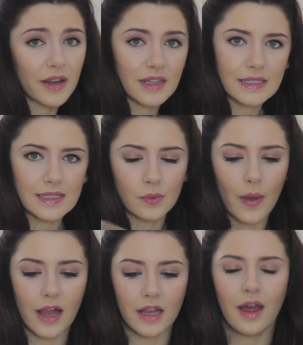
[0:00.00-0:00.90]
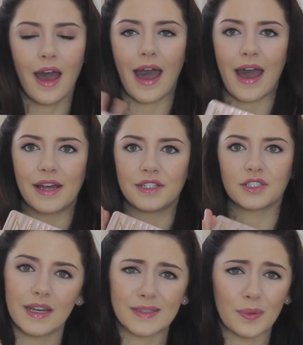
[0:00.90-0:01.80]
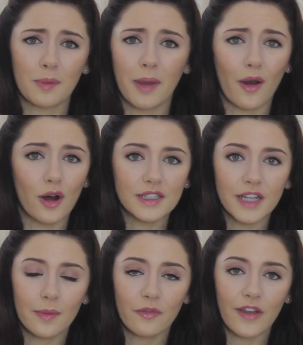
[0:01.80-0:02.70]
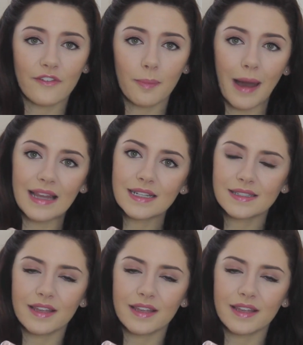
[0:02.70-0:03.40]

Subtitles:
wearing this as well, and it's one of my all-time favorite palettes,